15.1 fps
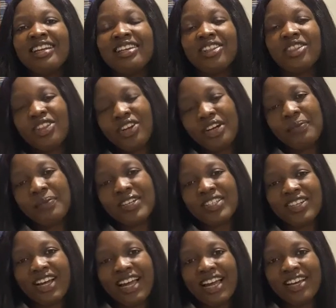the three
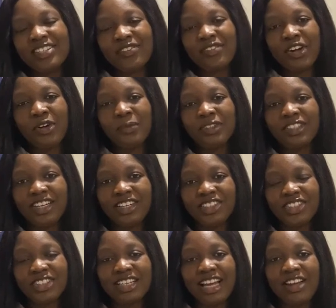major kinds of
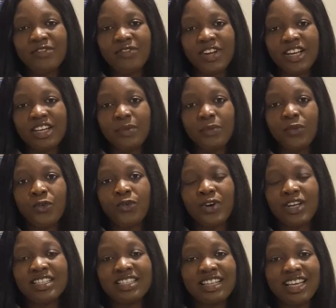accommodation that are available
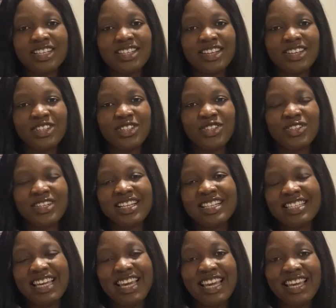for international
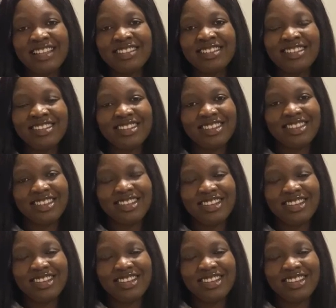students in the